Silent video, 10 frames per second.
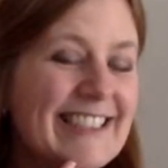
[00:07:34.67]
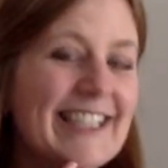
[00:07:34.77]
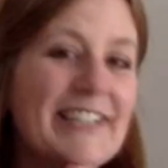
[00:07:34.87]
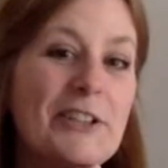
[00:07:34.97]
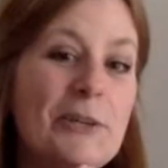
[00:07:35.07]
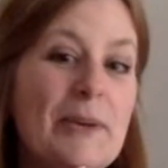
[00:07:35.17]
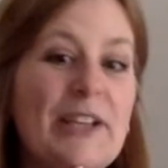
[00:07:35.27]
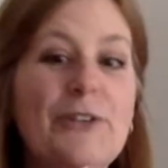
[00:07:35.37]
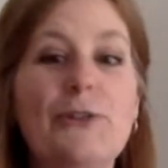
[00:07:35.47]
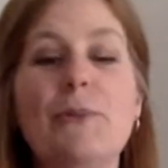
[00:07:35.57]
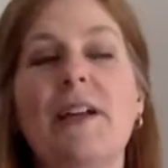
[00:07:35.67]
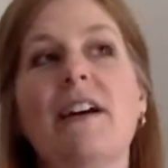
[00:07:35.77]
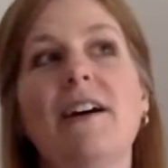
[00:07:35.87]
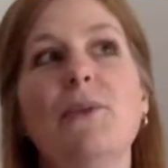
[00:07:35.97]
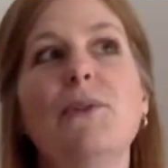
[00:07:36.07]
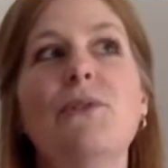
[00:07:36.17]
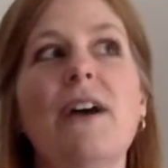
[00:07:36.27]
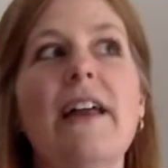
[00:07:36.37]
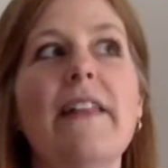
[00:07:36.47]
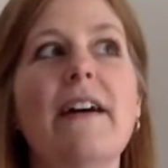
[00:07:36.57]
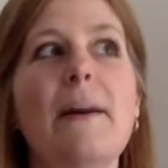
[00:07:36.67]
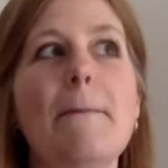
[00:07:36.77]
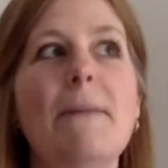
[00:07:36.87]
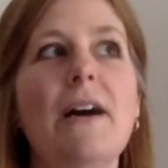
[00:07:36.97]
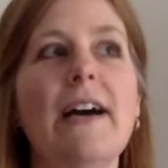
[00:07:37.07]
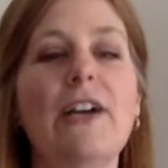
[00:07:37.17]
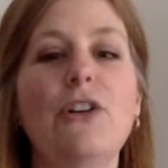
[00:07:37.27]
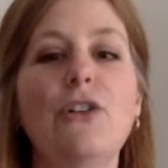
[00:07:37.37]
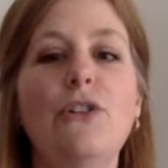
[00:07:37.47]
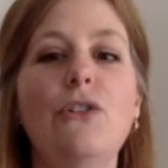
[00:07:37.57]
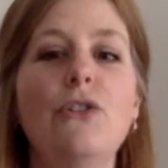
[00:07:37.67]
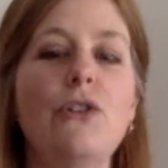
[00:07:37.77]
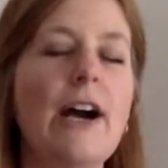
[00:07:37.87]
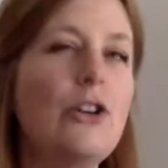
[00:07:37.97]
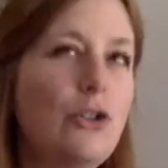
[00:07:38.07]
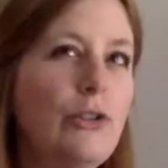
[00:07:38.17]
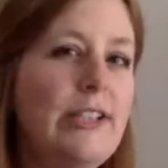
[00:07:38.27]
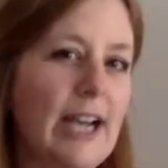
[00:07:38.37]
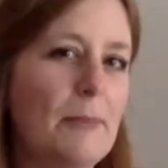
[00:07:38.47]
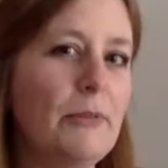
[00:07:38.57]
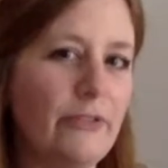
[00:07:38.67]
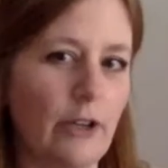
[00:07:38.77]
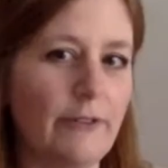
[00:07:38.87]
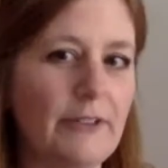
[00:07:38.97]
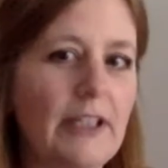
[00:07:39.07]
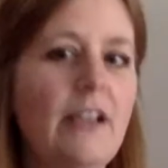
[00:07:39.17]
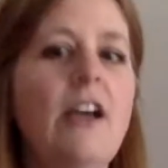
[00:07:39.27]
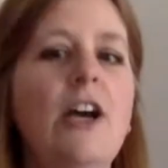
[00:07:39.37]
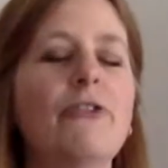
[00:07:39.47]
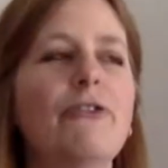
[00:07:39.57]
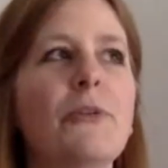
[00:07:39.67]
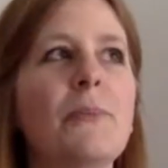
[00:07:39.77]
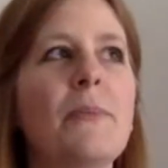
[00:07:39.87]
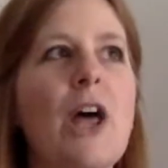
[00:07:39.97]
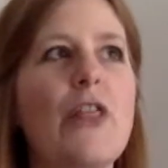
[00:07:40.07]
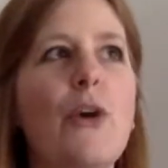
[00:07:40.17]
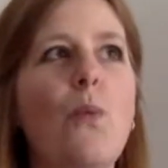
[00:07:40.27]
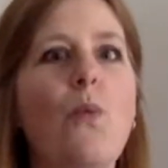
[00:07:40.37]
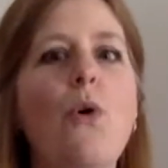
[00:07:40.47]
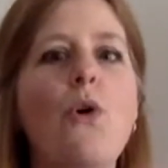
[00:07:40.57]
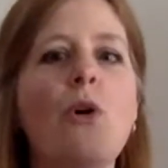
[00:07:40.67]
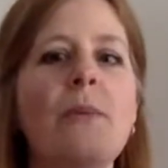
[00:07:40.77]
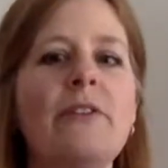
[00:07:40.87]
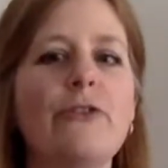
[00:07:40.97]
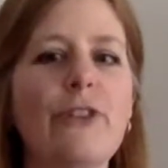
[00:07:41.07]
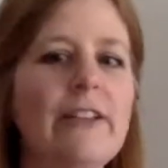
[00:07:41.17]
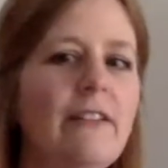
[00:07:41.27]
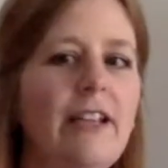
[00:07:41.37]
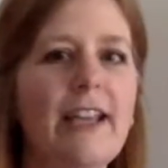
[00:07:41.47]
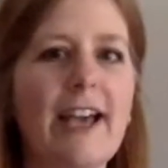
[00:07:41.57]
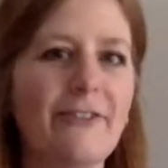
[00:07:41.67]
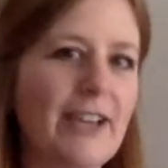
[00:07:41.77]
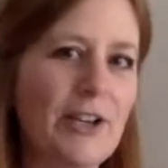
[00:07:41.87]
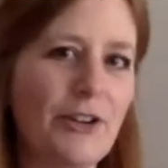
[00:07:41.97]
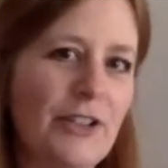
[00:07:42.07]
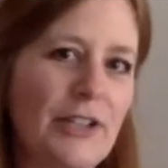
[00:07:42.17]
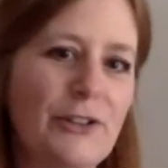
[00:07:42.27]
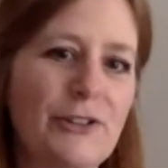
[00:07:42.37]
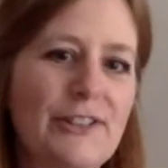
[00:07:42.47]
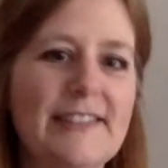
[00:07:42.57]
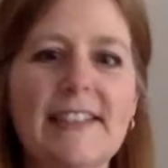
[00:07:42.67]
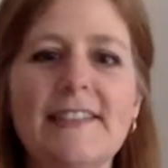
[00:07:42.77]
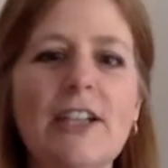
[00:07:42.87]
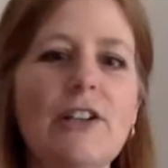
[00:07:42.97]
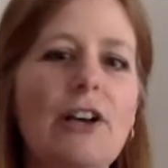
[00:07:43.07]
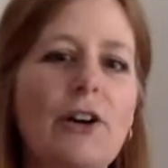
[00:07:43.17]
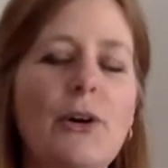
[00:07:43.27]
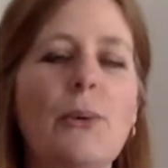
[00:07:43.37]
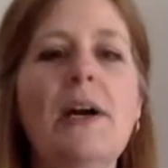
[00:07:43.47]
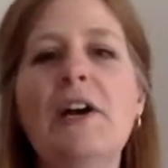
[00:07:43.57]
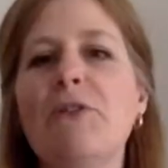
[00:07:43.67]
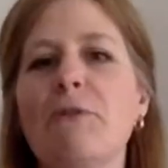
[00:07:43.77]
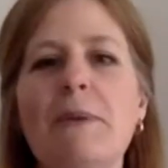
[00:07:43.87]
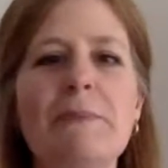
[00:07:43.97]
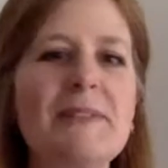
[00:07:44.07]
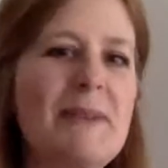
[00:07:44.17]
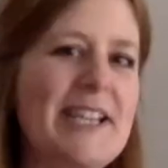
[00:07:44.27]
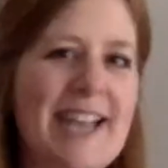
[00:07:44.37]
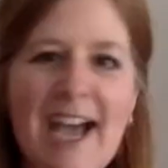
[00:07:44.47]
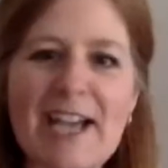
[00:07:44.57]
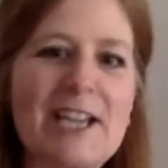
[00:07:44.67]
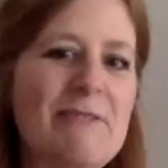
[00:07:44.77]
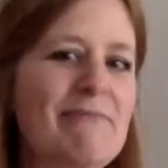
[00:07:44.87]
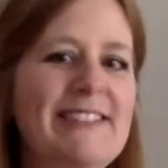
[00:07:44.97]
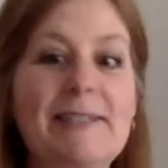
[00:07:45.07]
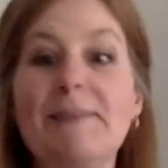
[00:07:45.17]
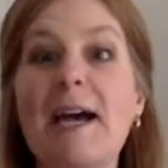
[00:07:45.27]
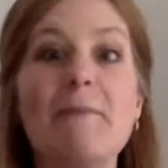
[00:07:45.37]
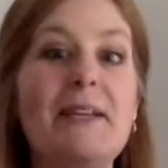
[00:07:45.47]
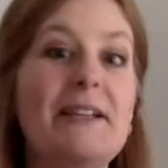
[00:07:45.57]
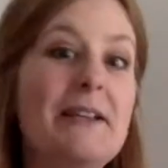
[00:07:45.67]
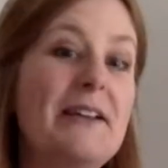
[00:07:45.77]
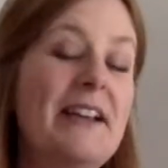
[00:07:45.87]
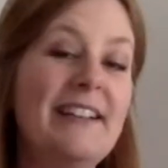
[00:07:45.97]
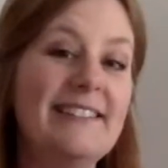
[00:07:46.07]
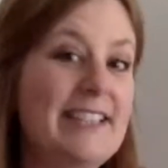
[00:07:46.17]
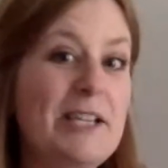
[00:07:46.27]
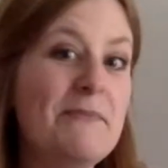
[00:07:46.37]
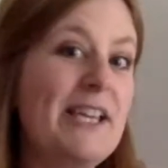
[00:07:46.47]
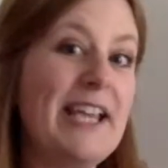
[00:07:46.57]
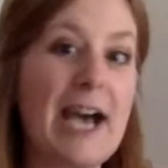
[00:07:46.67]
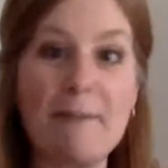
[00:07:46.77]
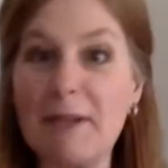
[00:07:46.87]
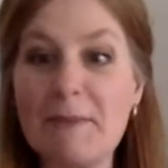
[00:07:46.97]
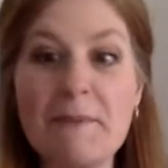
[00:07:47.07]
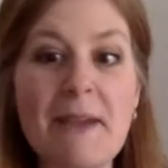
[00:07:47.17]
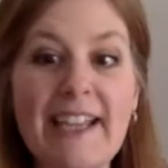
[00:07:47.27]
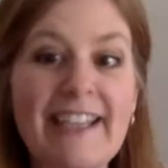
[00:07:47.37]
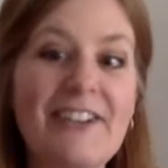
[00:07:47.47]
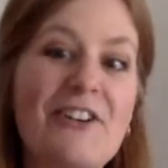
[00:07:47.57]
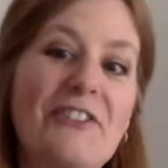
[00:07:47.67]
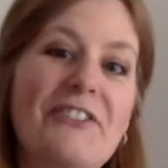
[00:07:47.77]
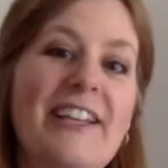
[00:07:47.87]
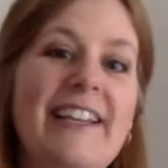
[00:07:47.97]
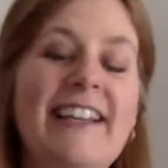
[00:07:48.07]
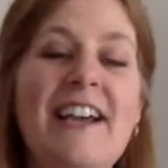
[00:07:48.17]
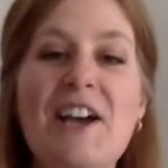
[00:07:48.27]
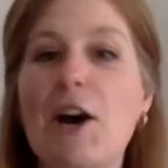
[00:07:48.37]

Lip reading: I don't know about you, but I would rather buy a good cup of coffee from the warm and friendly cafe owner who says hello, remembers my name, seems happy to see me, happy to be making coffee.